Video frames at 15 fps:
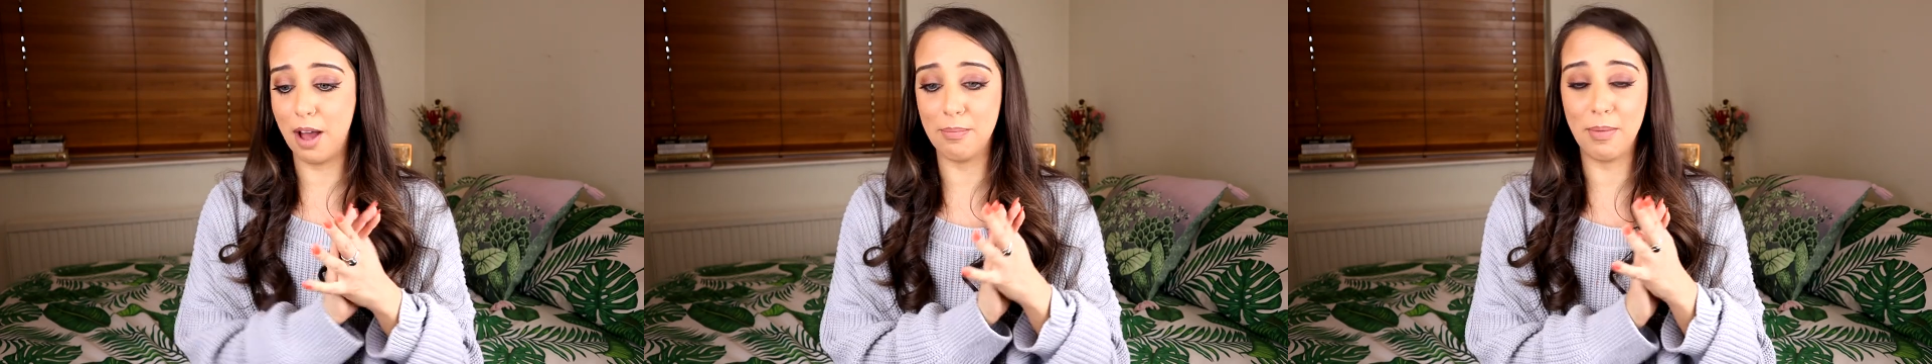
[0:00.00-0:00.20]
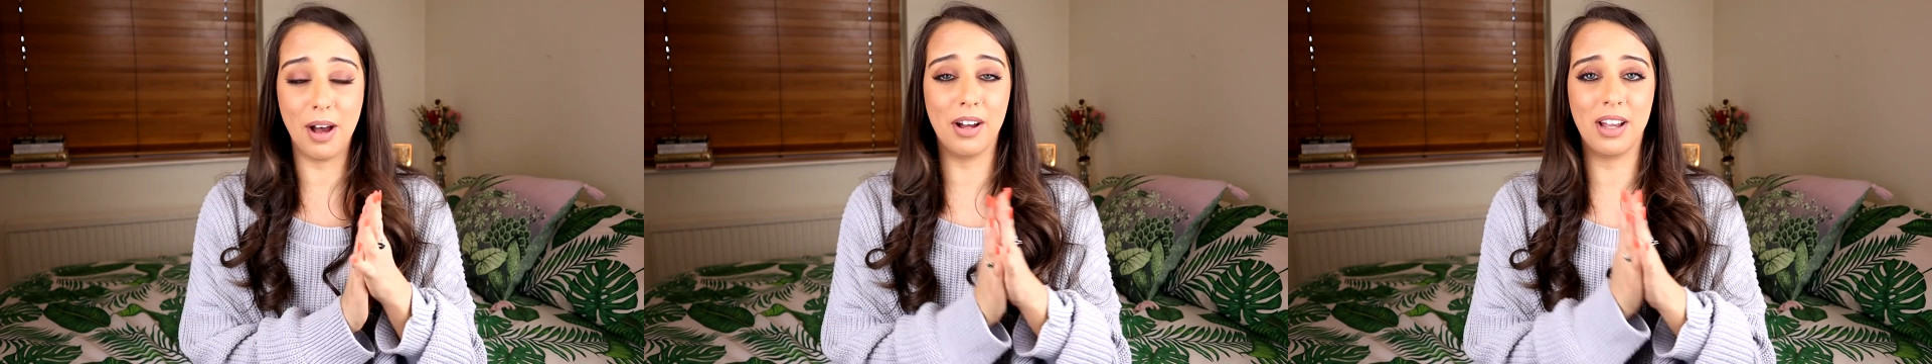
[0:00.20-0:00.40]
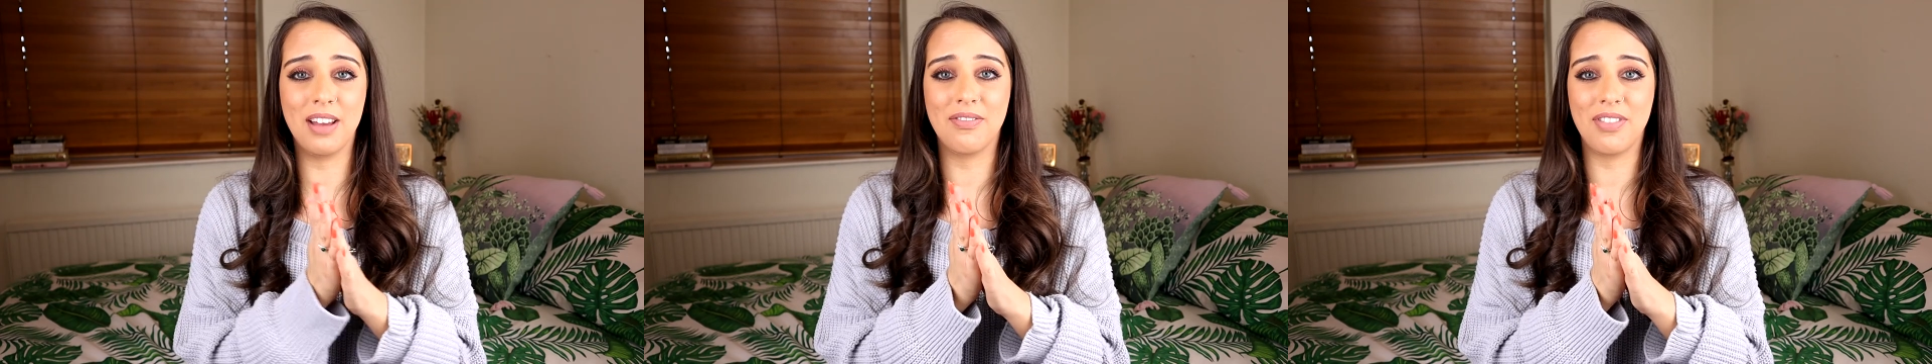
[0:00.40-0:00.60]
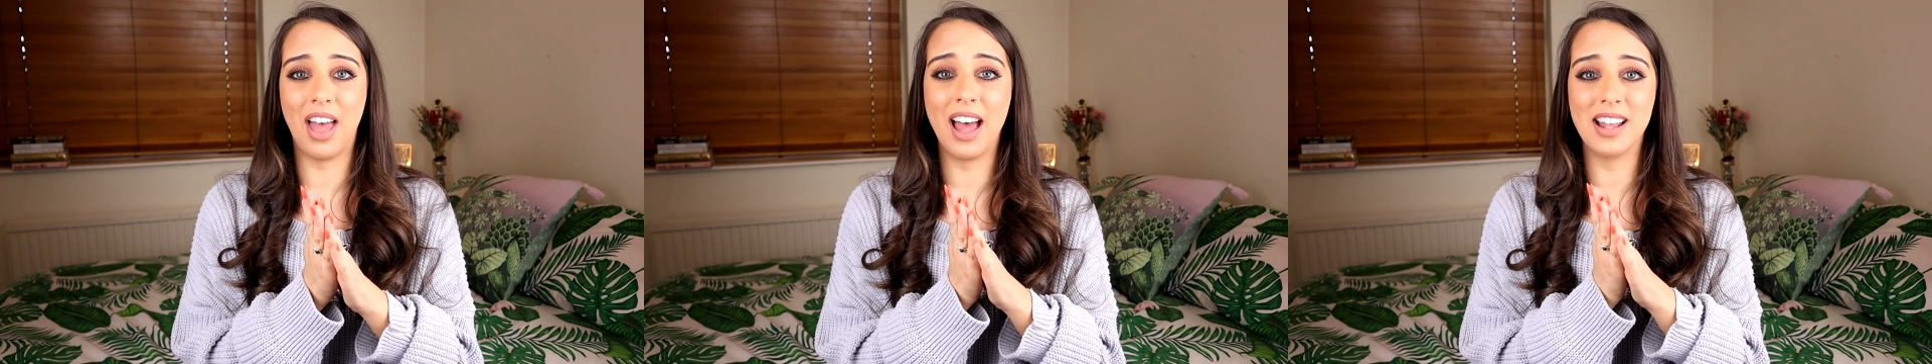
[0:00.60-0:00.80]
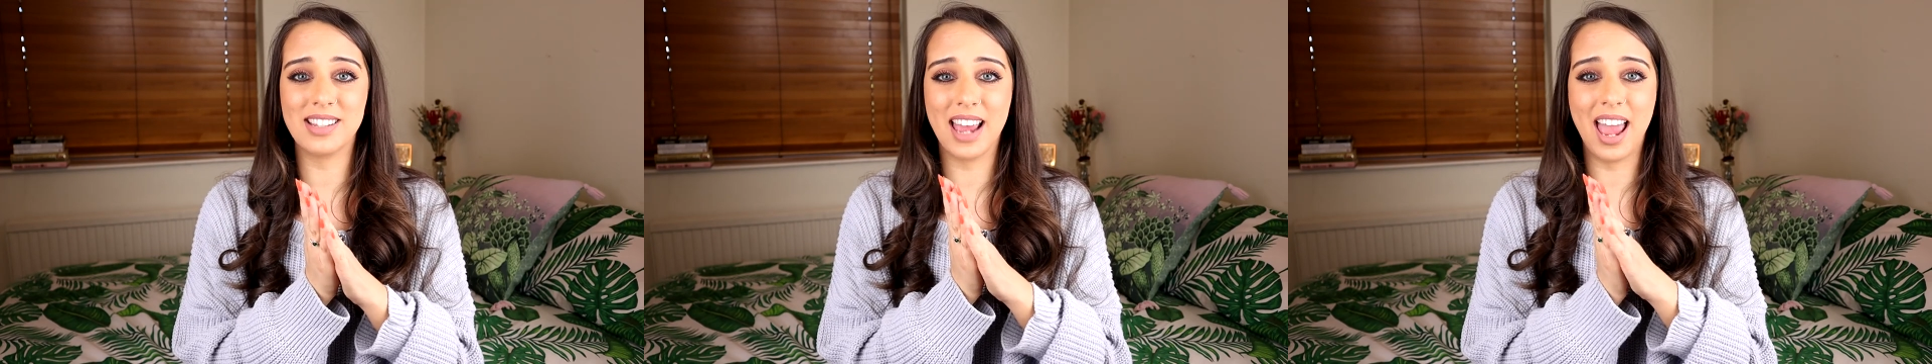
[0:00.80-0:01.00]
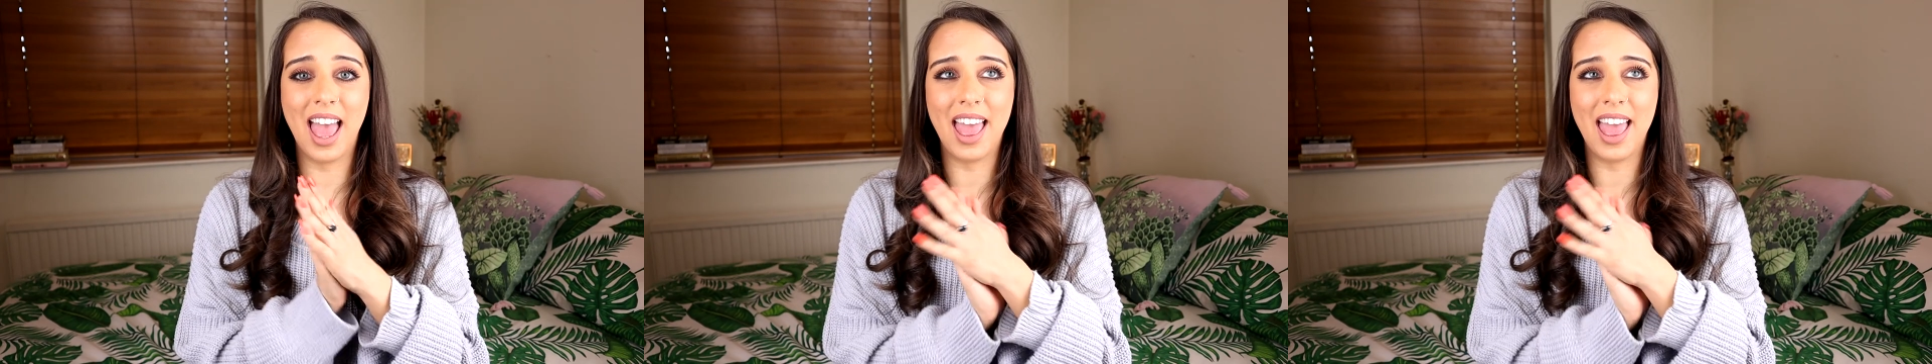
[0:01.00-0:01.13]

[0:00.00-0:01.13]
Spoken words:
I'll give that